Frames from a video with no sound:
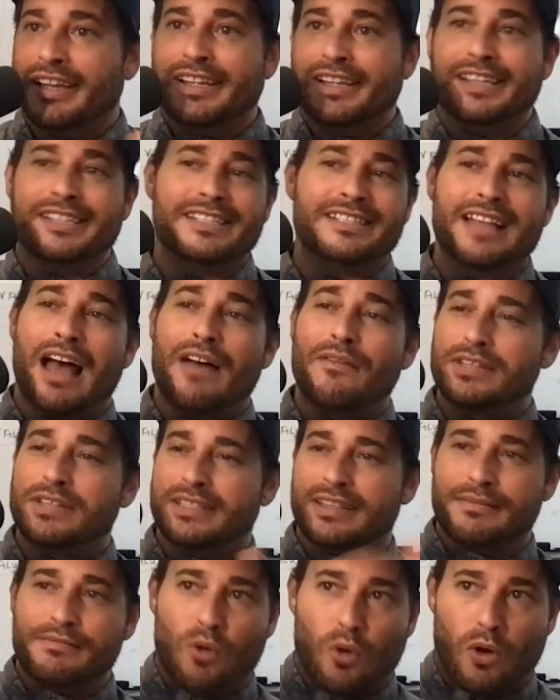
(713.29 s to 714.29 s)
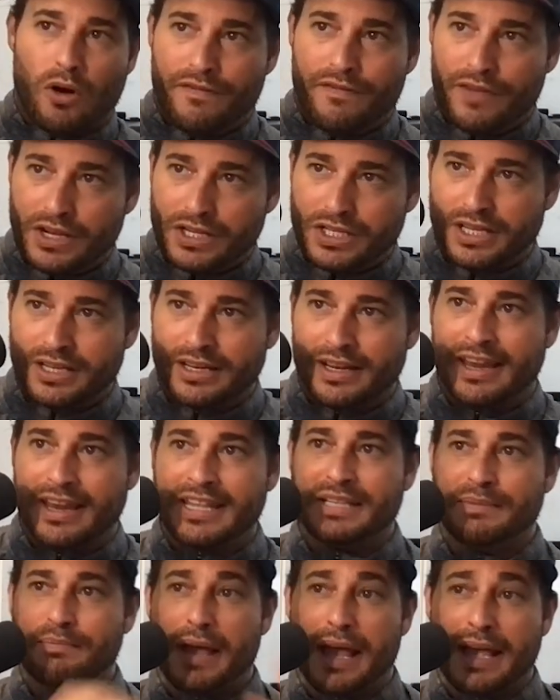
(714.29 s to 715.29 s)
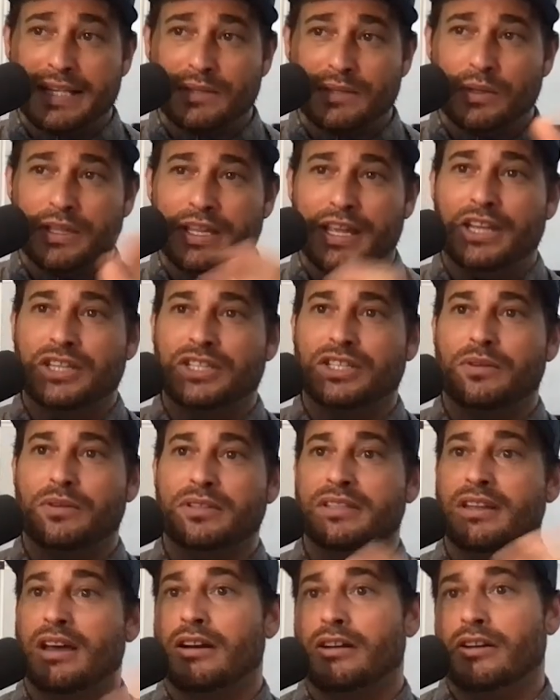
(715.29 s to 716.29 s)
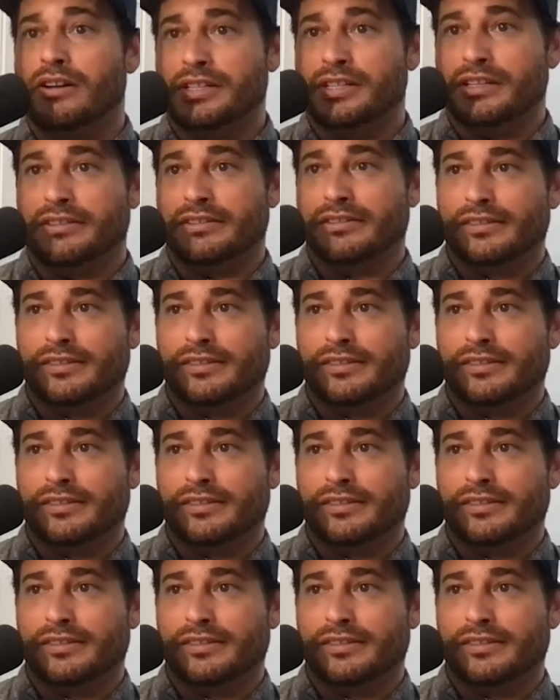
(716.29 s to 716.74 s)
This is obviously more efficient and is best when the issue is not urgent.